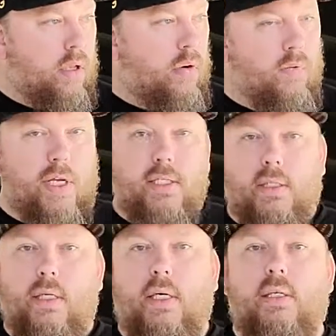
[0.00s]

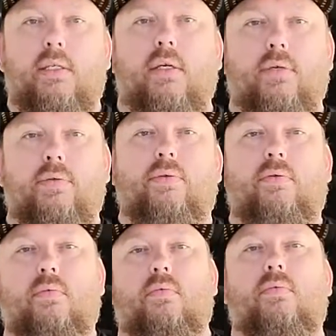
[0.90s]
recently, so
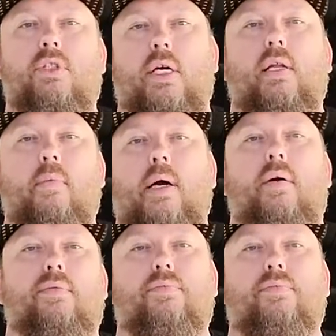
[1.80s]
shaking them out.